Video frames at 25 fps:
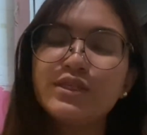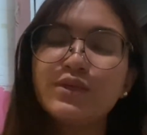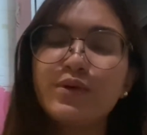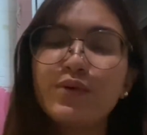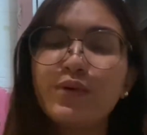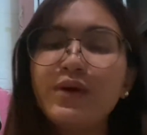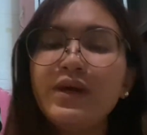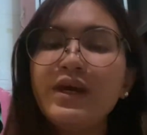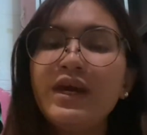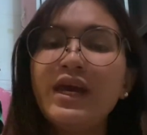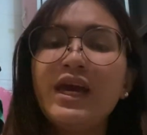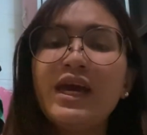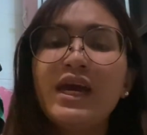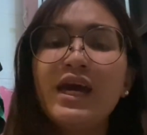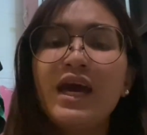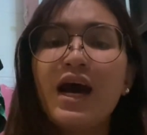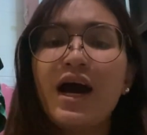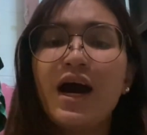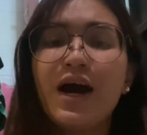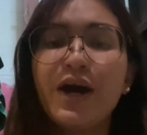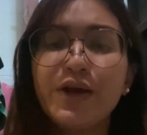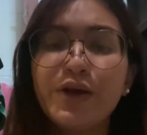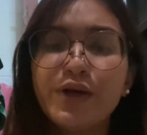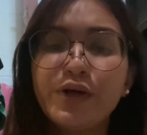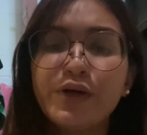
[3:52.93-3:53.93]
So,
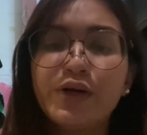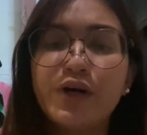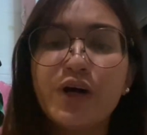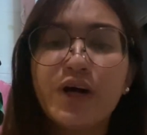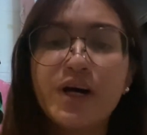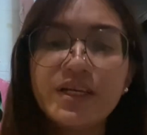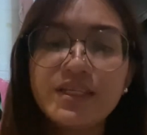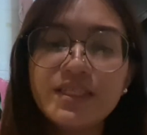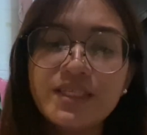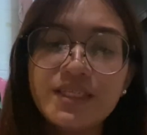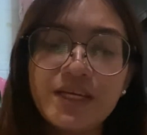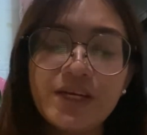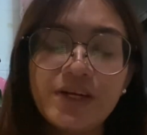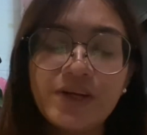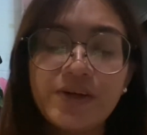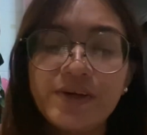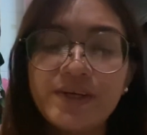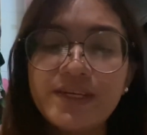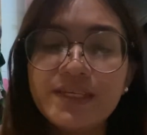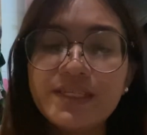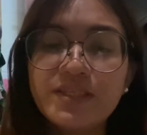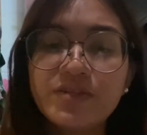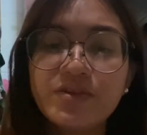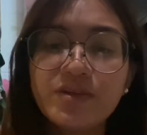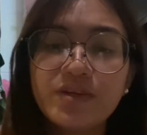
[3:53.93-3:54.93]
higher costs,
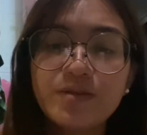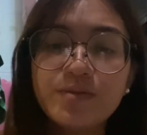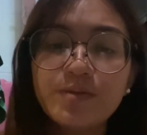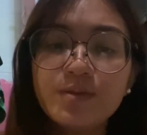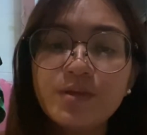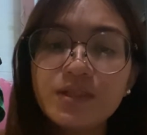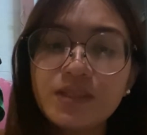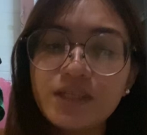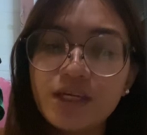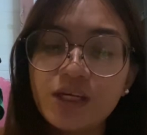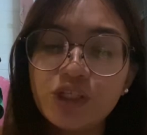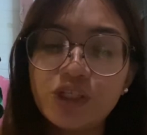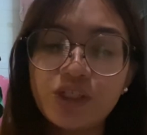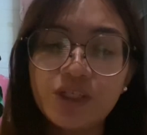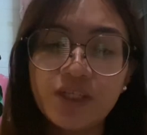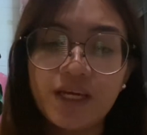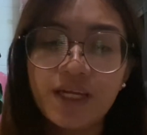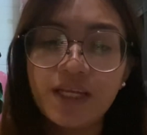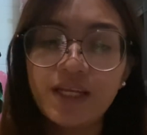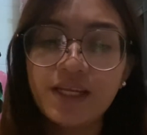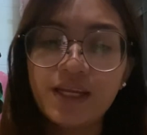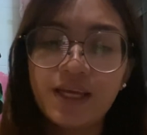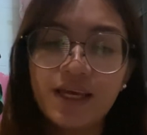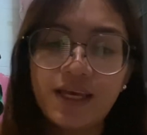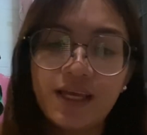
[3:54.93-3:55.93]
increased transportation